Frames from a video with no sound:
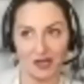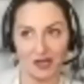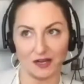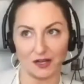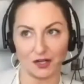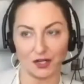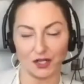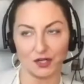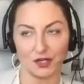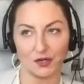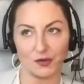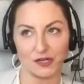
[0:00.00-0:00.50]

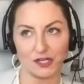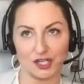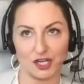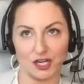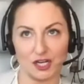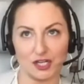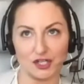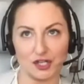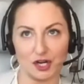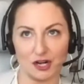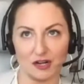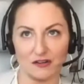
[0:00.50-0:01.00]
good question. A
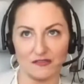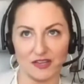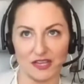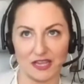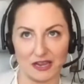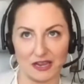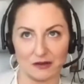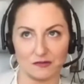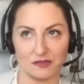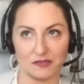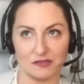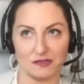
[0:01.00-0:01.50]
chart of
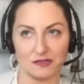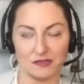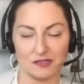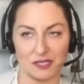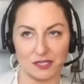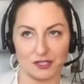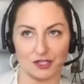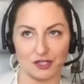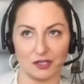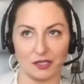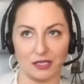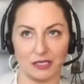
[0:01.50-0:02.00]
accounts is
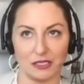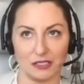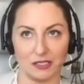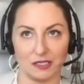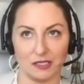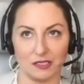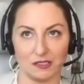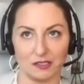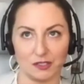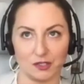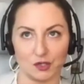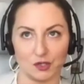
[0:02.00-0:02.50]
essentially
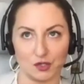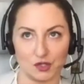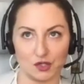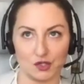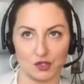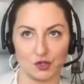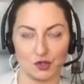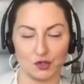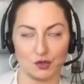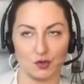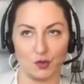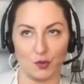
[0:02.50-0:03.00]

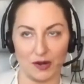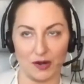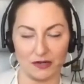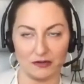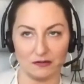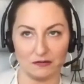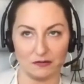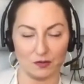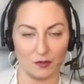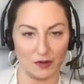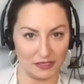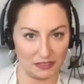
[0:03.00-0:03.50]
quite
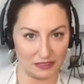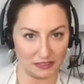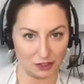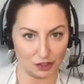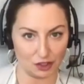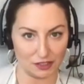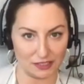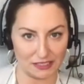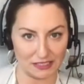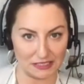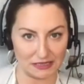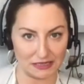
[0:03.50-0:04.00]

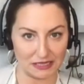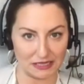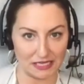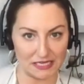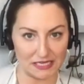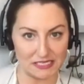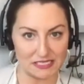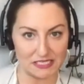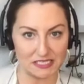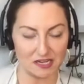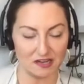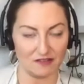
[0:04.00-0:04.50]
literally a
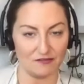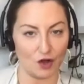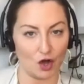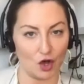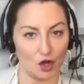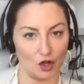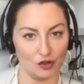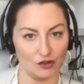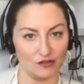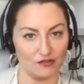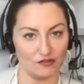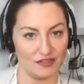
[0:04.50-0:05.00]
list of
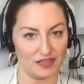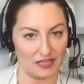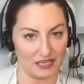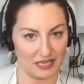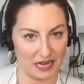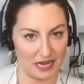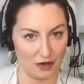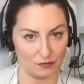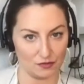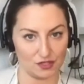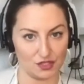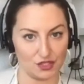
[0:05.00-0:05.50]
all of the
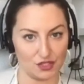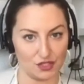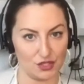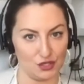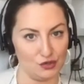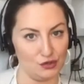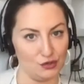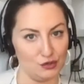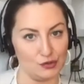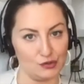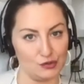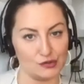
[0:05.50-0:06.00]
accounts that you
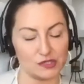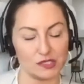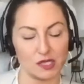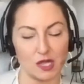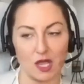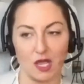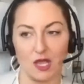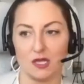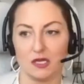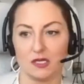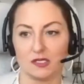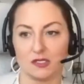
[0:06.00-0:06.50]
use.
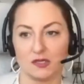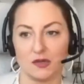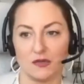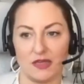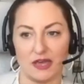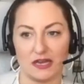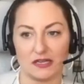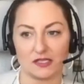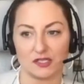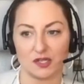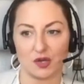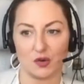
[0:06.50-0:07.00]
So
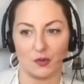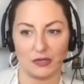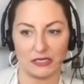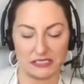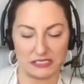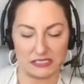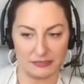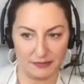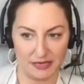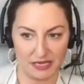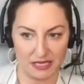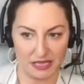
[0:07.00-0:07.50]
that's going
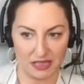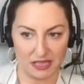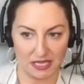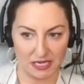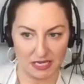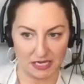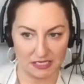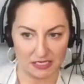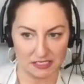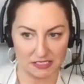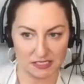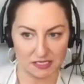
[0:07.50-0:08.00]
to be
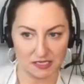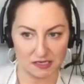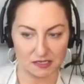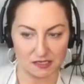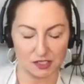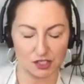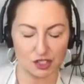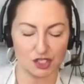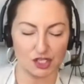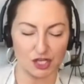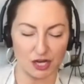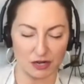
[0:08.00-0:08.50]
things,
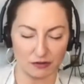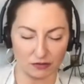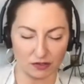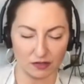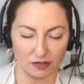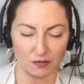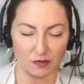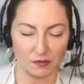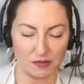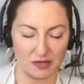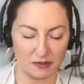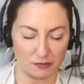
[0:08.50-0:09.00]
generally
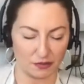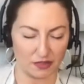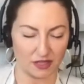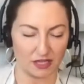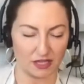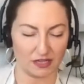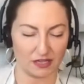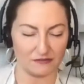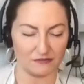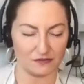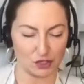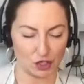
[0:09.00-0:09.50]
when people think
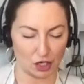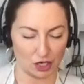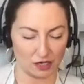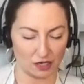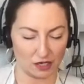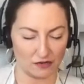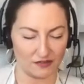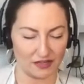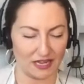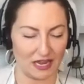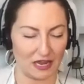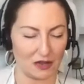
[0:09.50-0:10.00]
of chart of
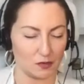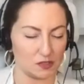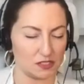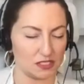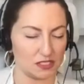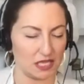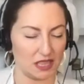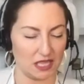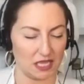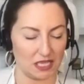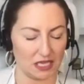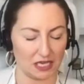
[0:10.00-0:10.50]
accounts, they
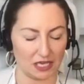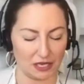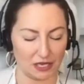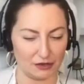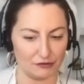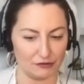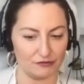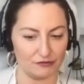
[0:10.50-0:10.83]
think of